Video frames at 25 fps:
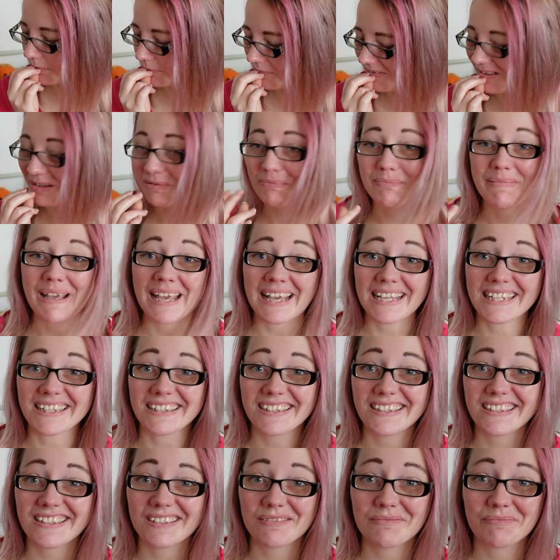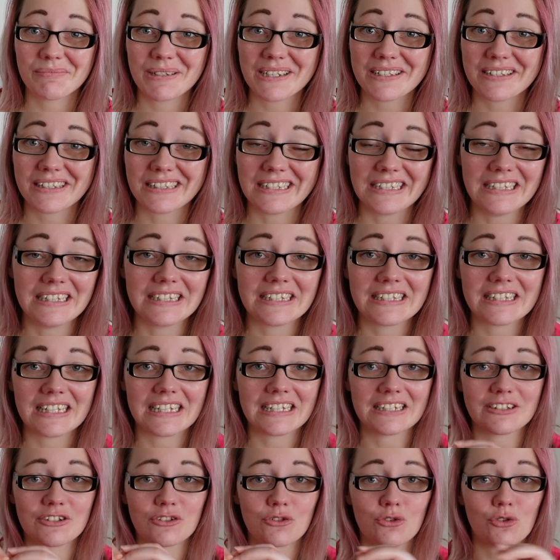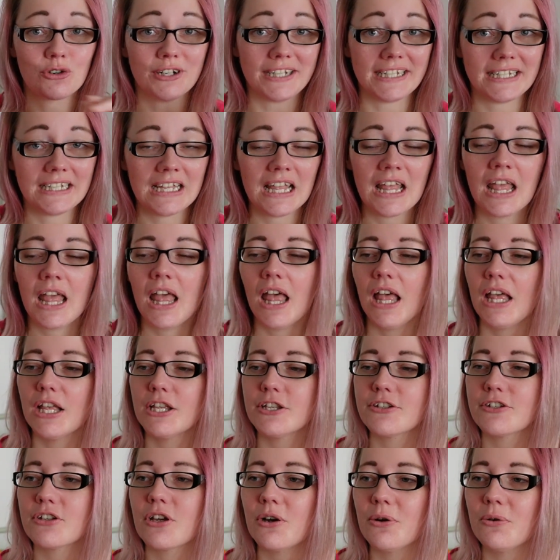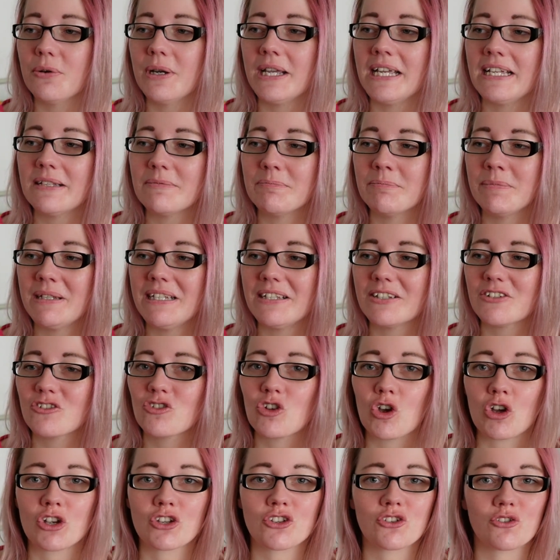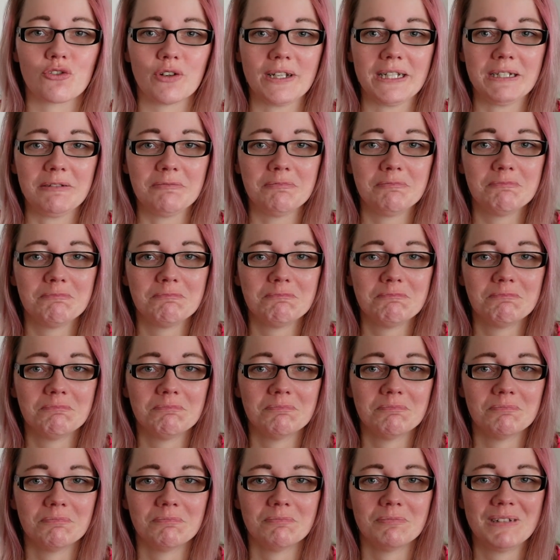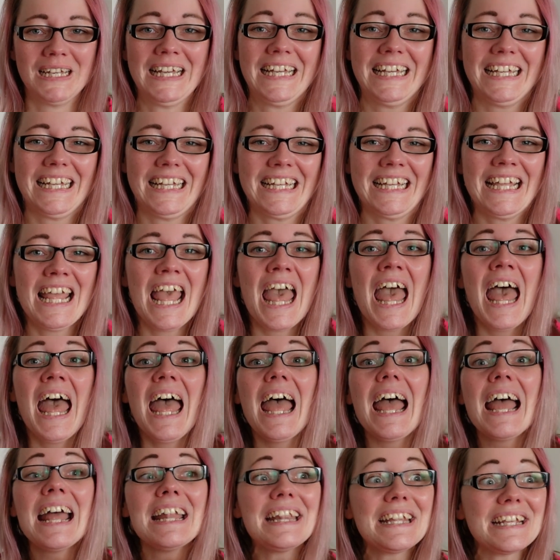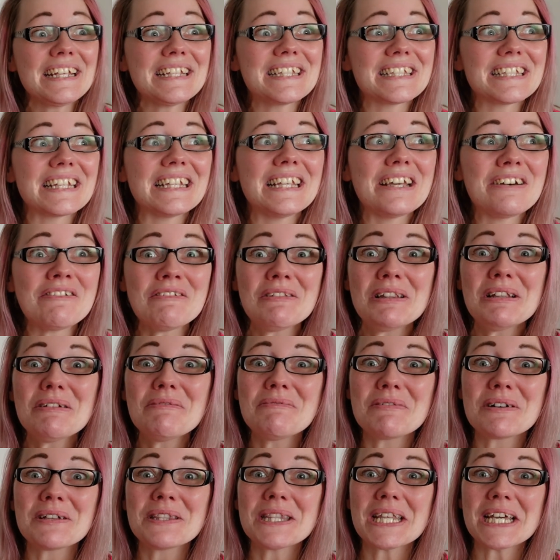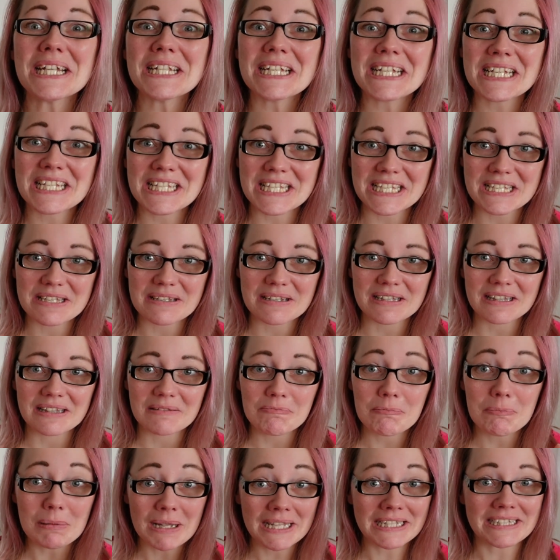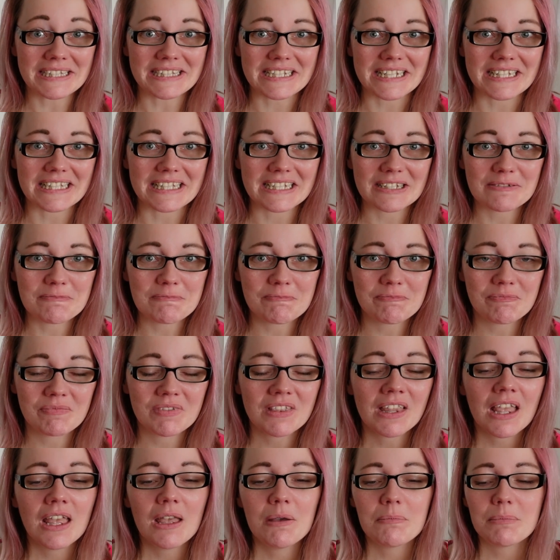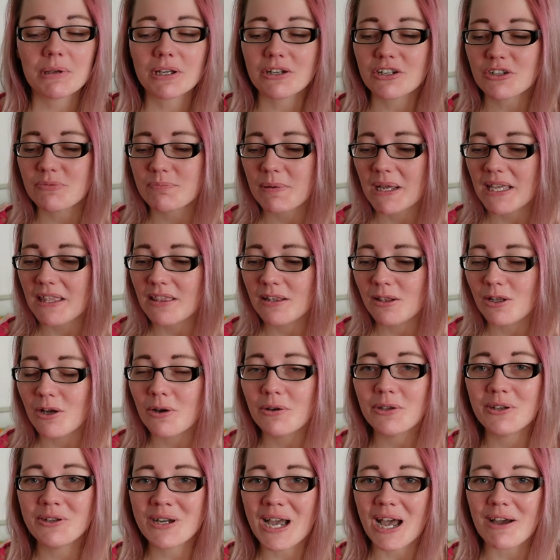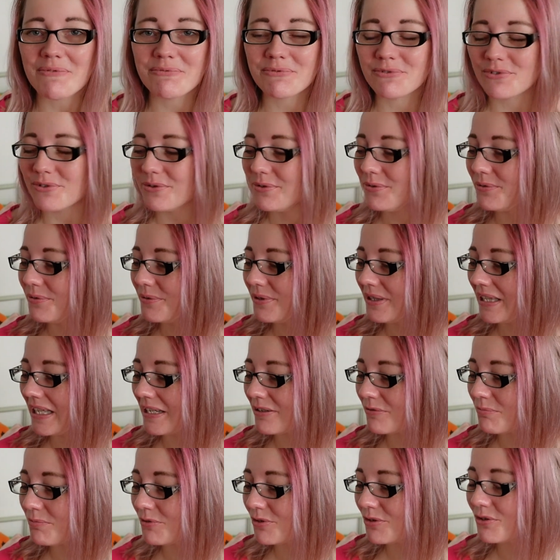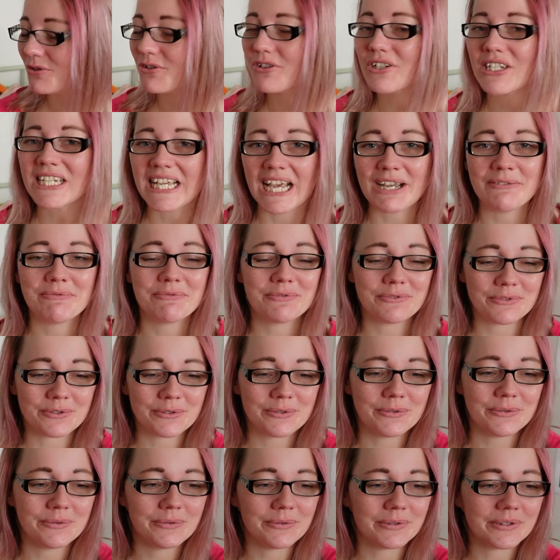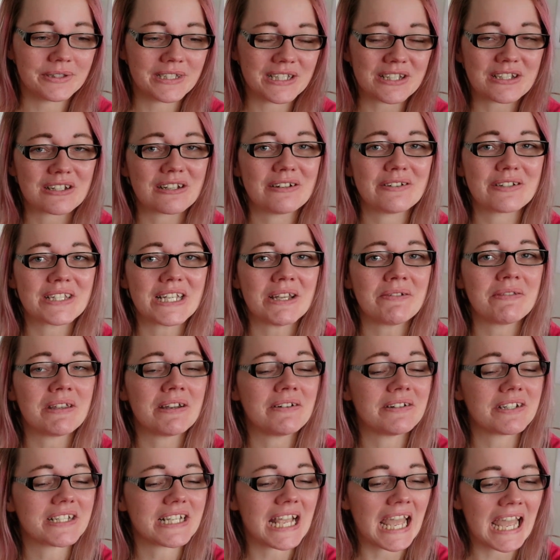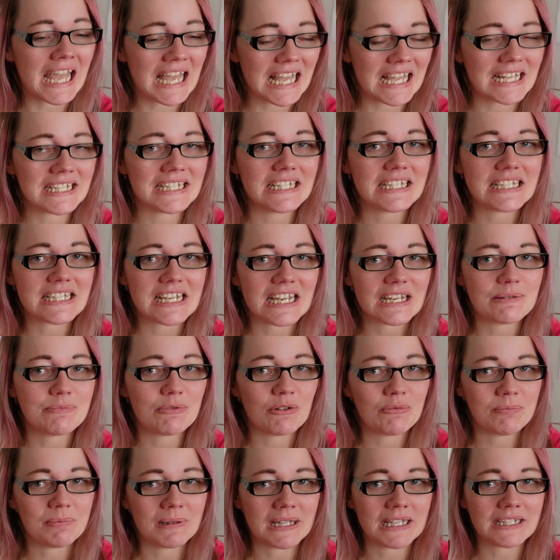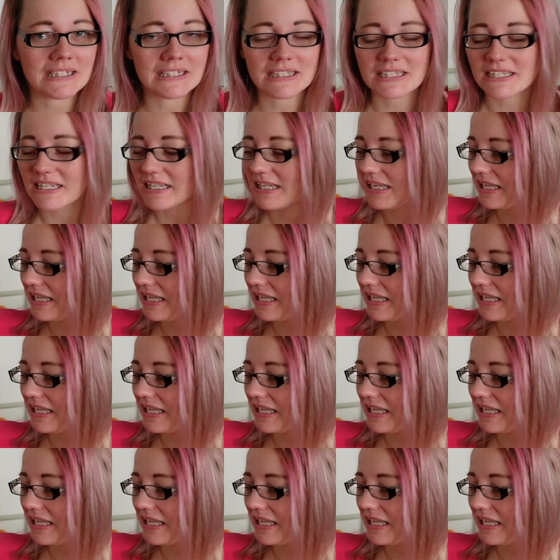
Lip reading: well, band basically is like a string, so it means sock string. And it's the only one that is blended, because by the law you have to, like, producers have to disclose if there's any type of blend